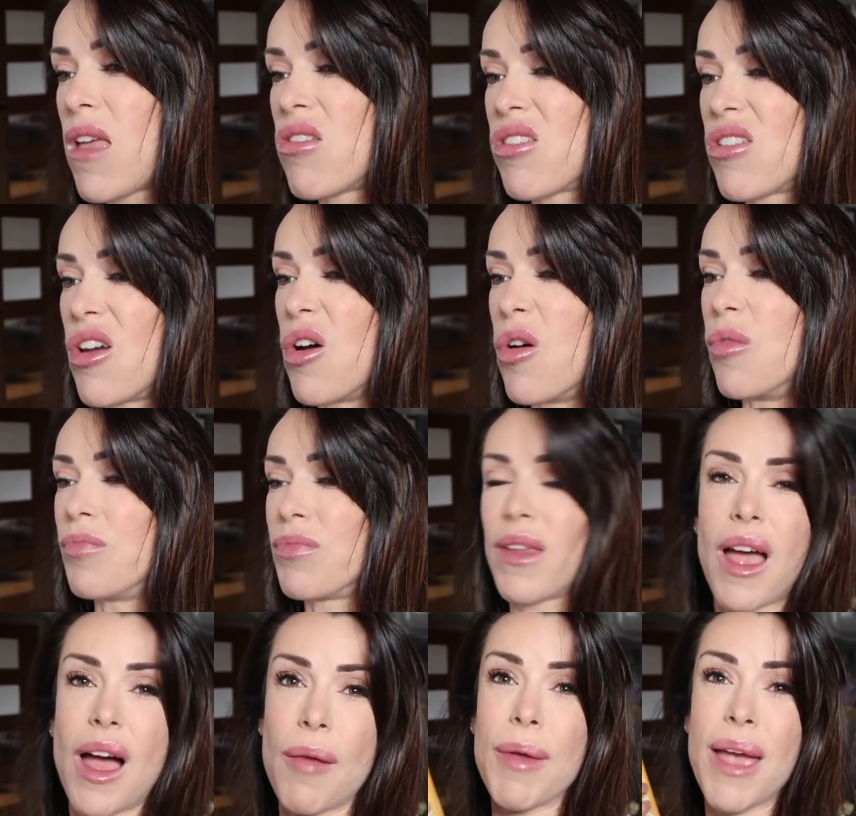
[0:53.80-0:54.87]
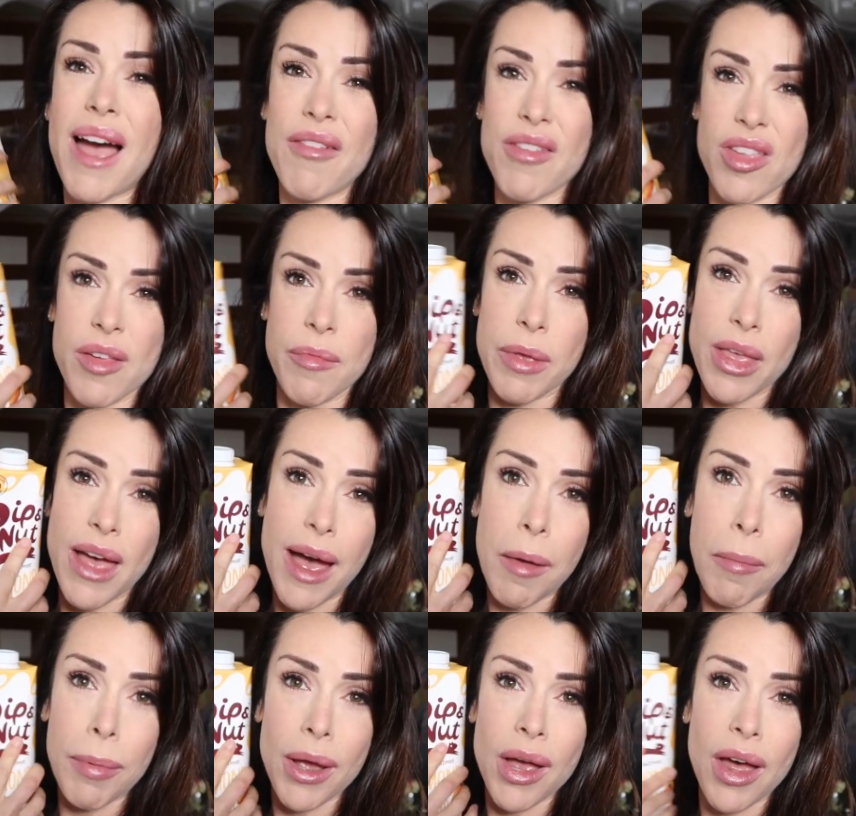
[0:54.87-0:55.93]
So I'll be having some of
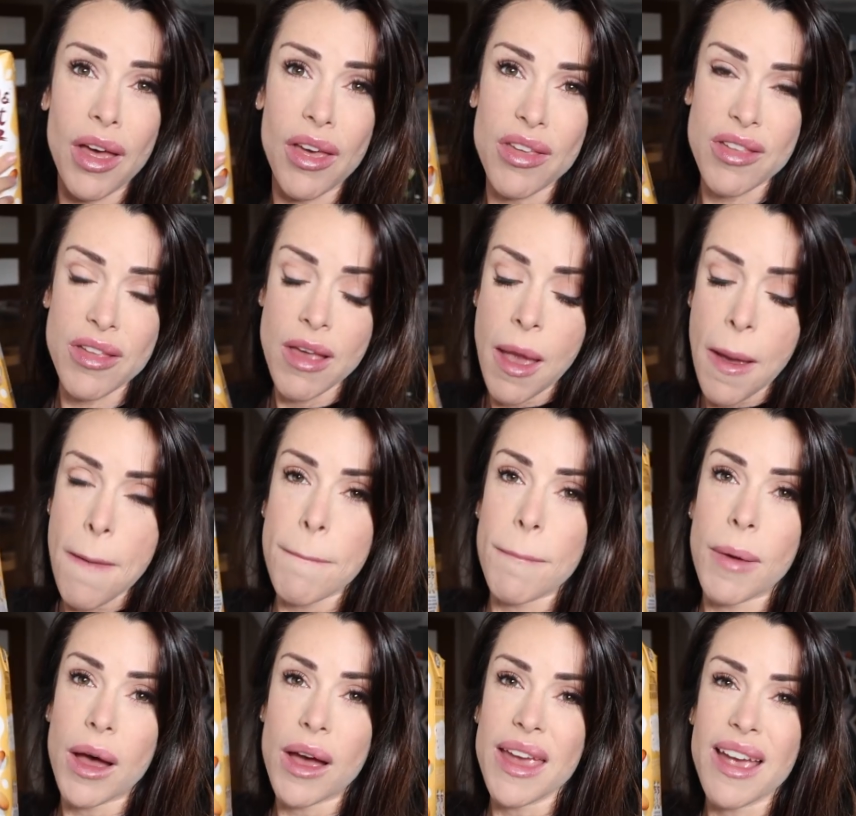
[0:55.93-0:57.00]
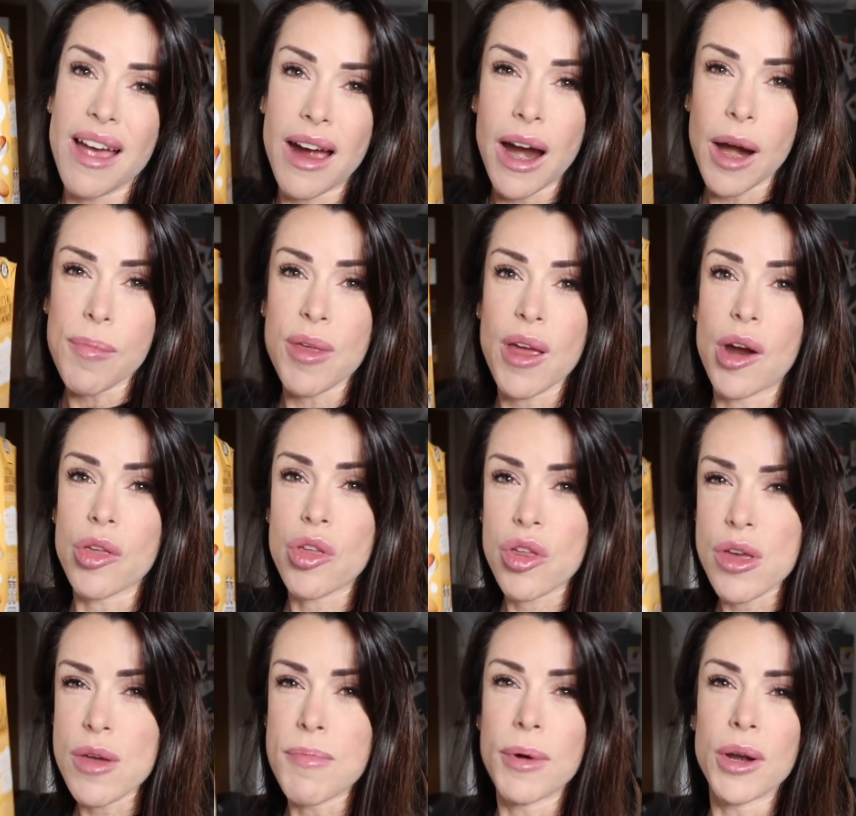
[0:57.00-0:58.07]
that because my carbs are
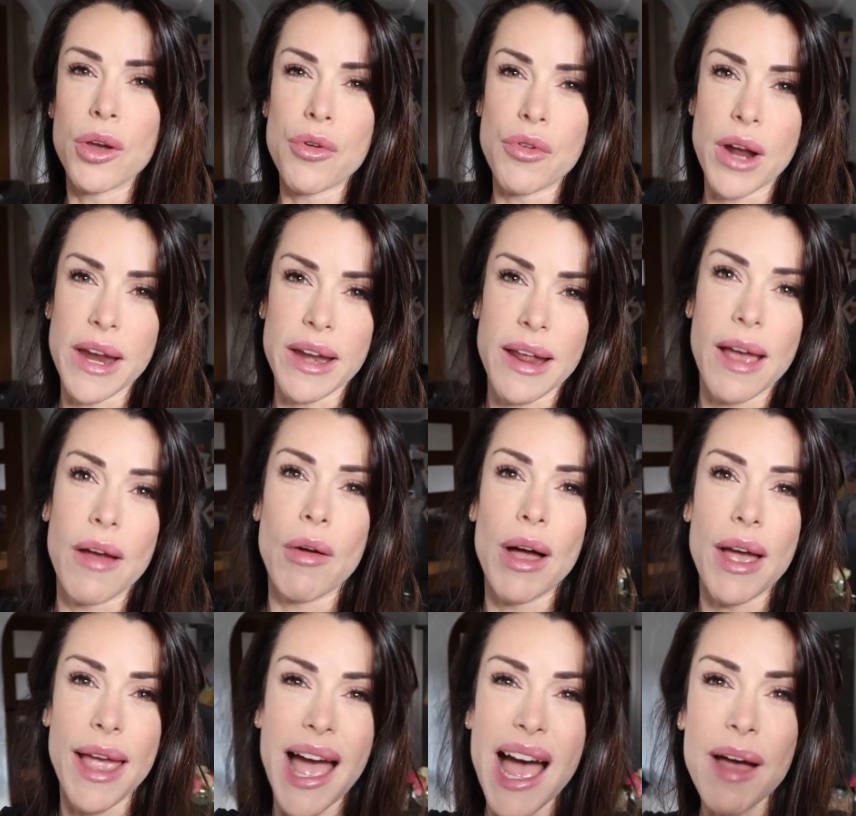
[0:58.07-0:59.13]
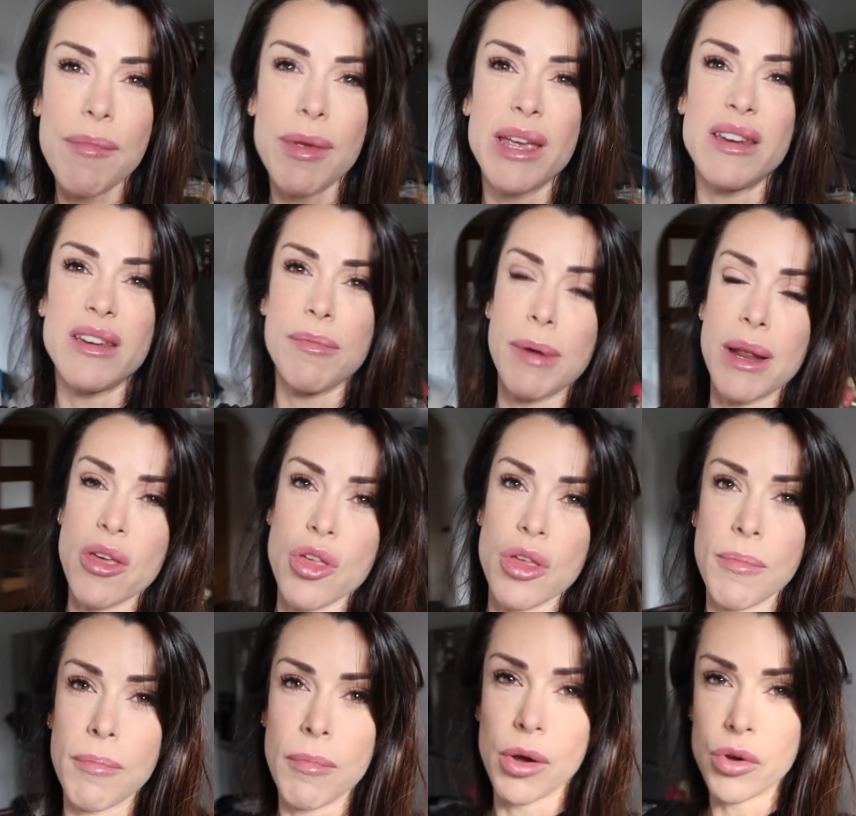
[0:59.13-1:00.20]
super low right now. I am in
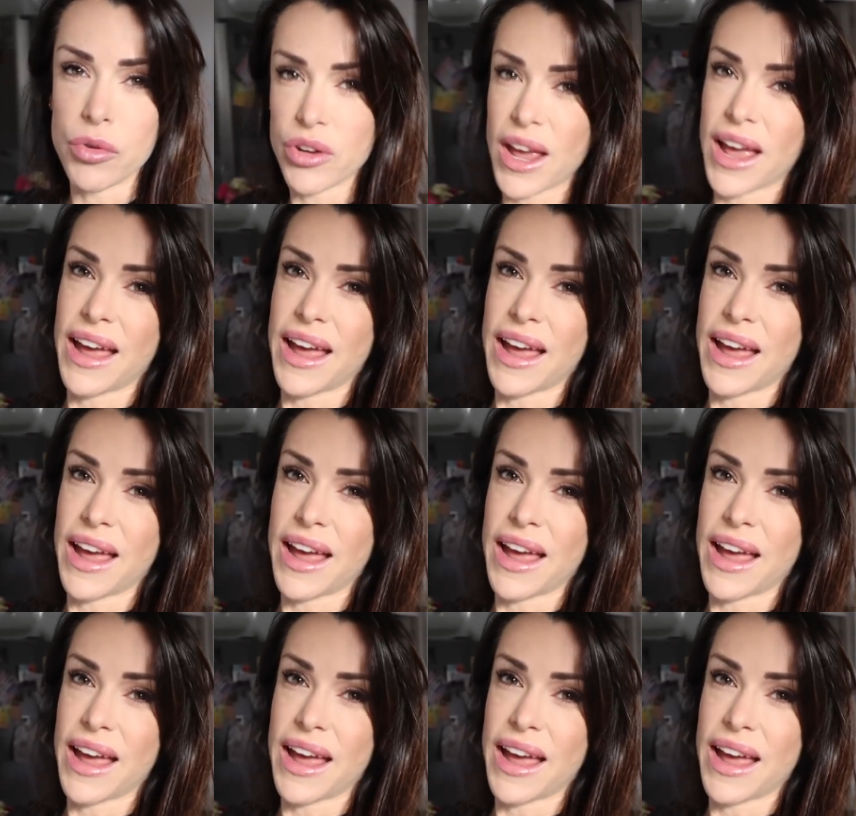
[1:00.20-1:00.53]
depletion mode